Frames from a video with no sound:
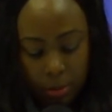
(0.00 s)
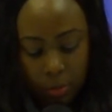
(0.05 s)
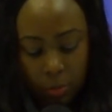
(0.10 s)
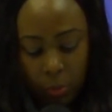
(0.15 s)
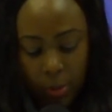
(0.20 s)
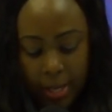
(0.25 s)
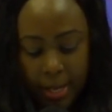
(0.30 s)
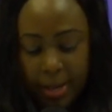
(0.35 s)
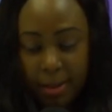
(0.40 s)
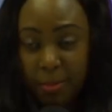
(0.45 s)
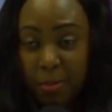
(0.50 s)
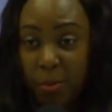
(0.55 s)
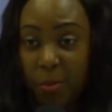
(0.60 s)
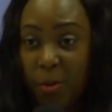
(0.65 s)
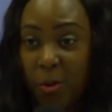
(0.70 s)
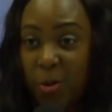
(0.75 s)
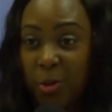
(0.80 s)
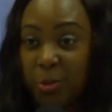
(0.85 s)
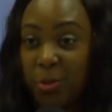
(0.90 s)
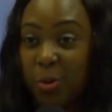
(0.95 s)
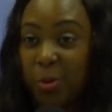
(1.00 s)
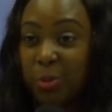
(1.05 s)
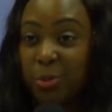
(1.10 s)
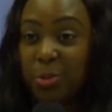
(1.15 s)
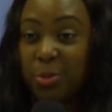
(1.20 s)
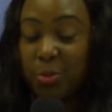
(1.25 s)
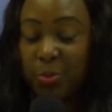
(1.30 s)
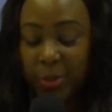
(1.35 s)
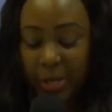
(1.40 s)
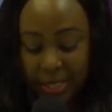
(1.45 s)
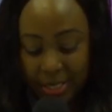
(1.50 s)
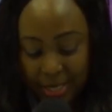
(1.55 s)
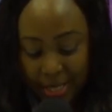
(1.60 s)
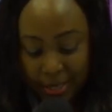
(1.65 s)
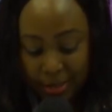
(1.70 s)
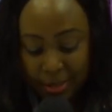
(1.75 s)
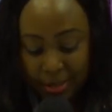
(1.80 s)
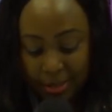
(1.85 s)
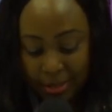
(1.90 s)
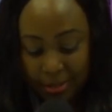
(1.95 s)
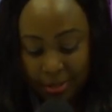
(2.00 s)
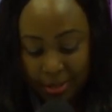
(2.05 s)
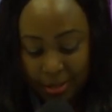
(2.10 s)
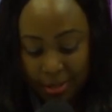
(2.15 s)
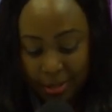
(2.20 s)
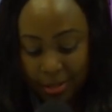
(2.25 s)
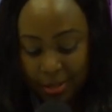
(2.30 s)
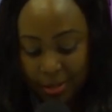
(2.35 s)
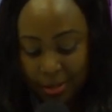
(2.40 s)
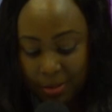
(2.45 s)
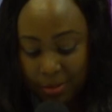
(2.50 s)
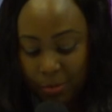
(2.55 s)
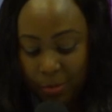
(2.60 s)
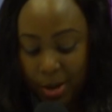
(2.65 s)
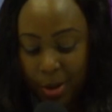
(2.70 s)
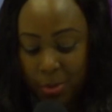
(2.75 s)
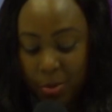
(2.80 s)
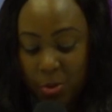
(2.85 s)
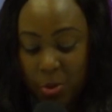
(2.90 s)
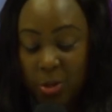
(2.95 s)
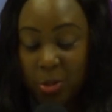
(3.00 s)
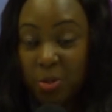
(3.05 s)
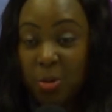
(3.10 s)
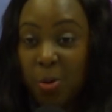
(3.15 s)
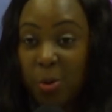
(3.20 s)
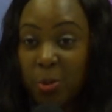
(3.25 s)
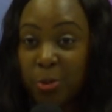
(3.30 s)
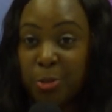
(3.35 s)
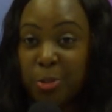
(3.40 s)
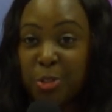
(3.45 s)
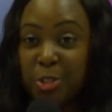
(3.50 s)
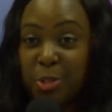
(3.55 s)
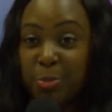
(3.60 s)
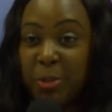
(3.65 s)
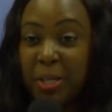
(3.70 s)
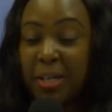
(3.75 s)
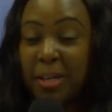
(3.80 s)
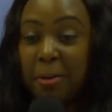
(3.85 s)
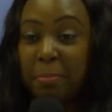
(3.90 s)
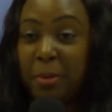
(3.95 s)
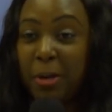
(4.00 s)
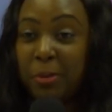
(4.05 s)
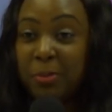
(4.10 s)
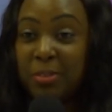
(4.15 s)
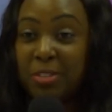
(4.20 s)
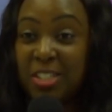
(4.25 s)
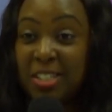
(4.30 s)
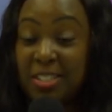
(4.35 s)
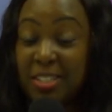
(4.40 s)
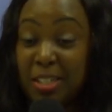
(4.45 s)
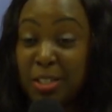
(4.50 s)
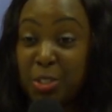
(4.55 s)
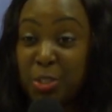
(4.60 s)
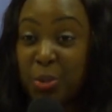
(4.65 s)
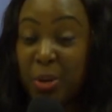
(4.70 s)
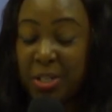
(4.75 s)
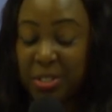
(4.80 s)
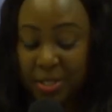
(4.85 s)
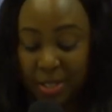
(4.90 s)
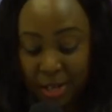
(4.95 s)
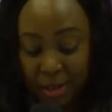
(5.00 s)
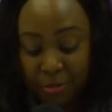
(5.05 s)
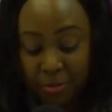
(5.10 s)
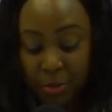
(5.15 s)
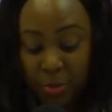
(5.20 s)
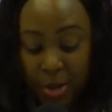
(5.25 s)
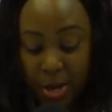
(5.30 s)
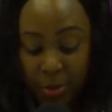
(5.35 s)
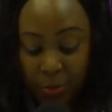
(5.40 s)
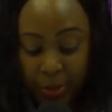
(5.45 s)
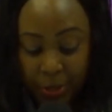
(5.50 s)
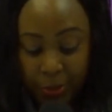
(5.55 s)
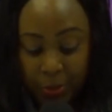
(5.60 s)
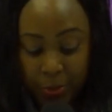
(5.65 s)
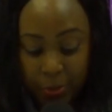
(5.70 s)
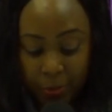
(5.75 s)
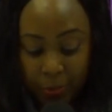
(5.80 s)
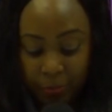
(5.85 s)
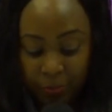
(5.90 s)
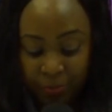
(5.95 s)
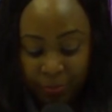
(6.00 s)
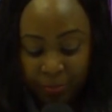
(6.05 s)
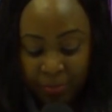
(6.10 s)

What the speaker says: We are all called to witness. We are all called to speak about Jesus Christ everywhere we go.